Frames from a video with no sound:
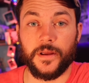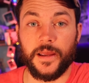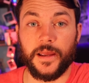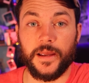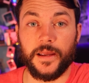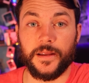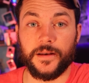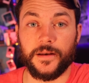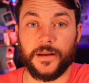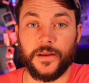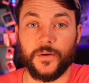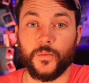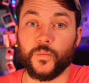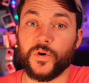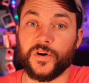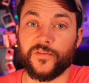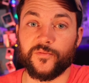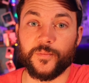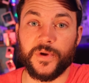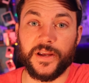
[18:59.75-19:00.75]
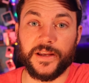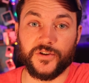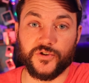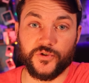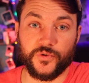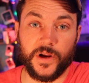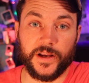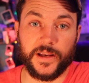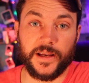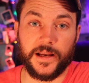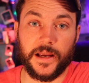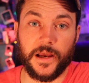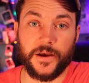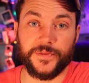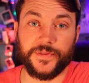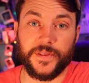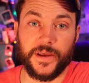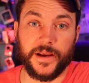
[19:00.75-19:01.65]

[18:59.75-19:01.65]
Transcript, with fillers: And it would have made trekking out